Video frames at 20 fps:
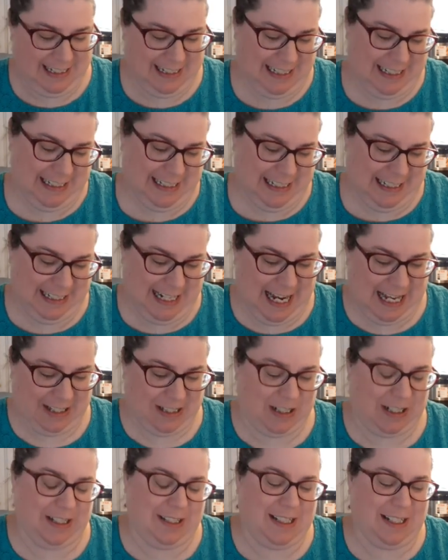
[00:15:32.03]
uh, yeah,
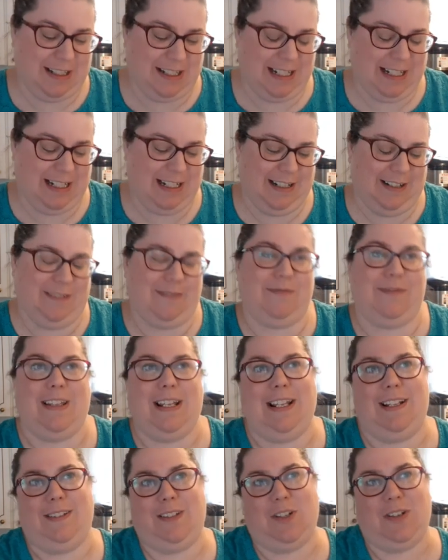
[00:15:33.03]
so this the,
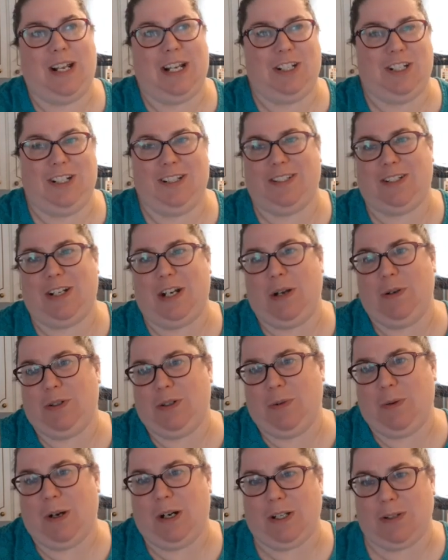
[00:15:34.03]
the donations go
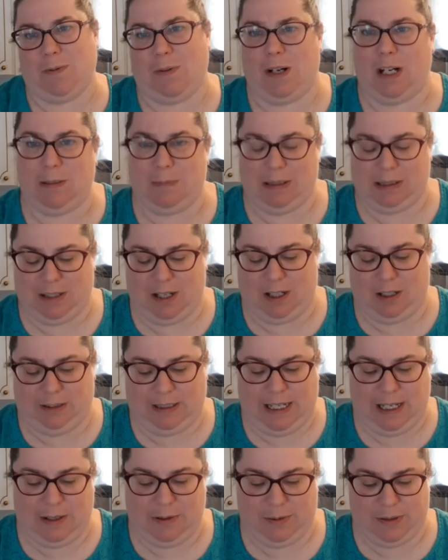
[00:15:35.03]
towards Ronald McDonald
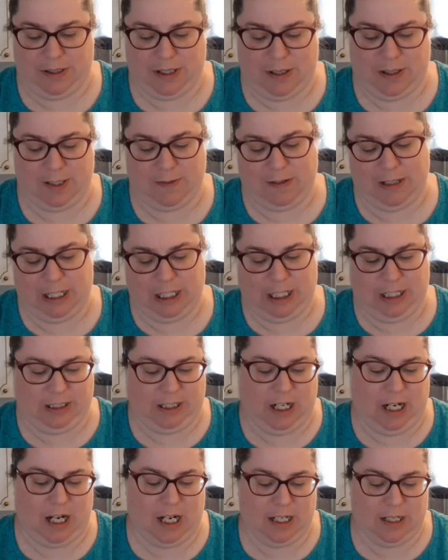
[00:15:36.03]
House, so it's for a good
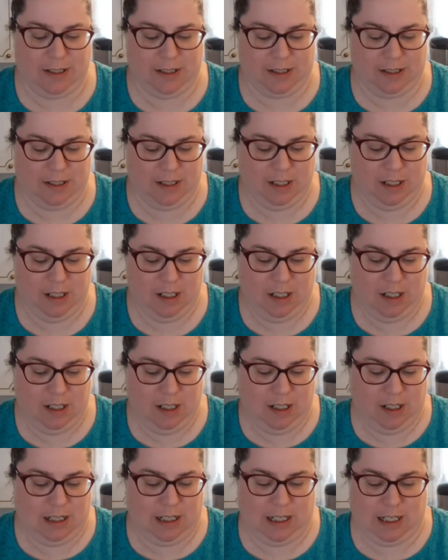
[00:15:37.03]
cause.
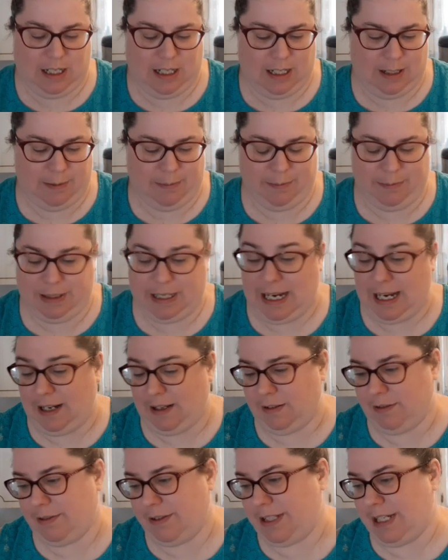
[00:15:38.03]
Um,
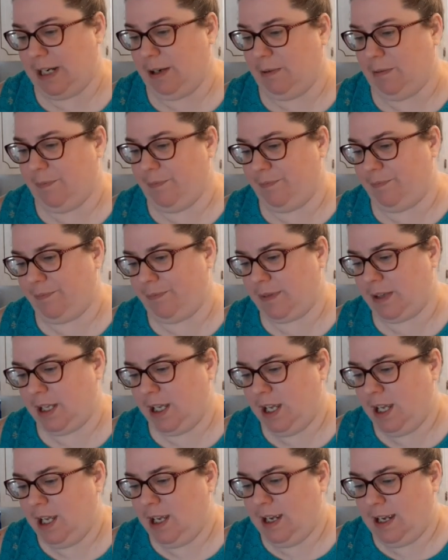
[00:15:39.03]
yeah, so.
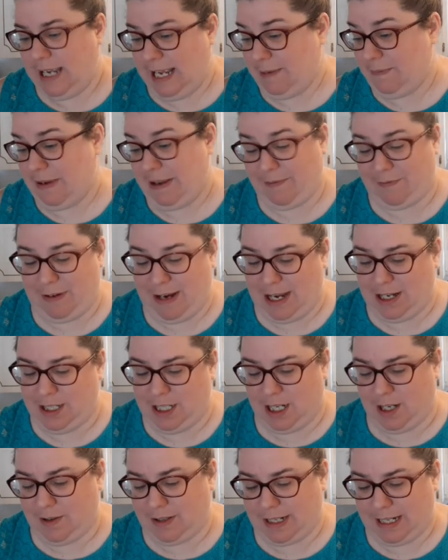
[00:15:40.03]
And we found
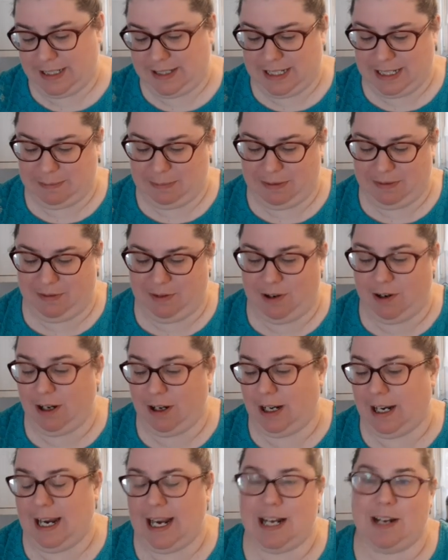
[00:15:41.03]
out because like before
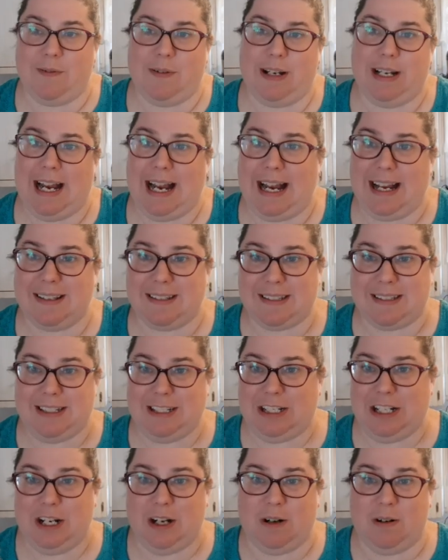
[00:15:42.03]
Henry asked,
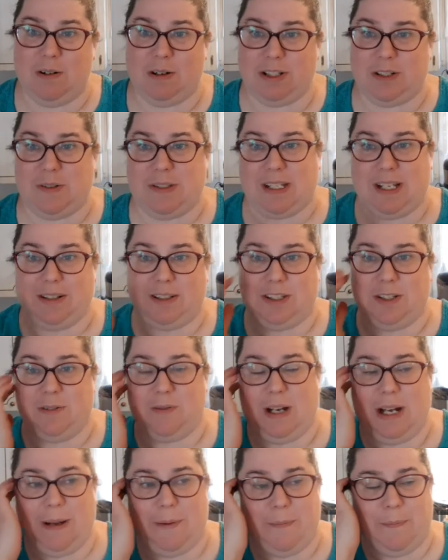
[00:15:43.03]
you know, do some
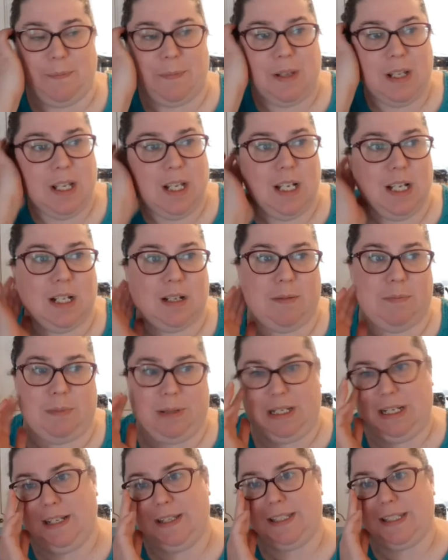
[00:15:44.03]
do um
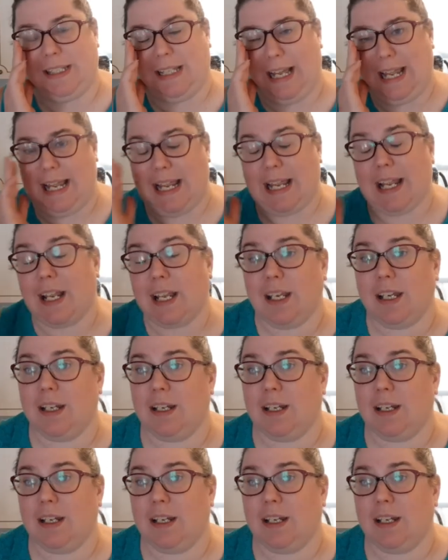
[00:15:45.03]
bees like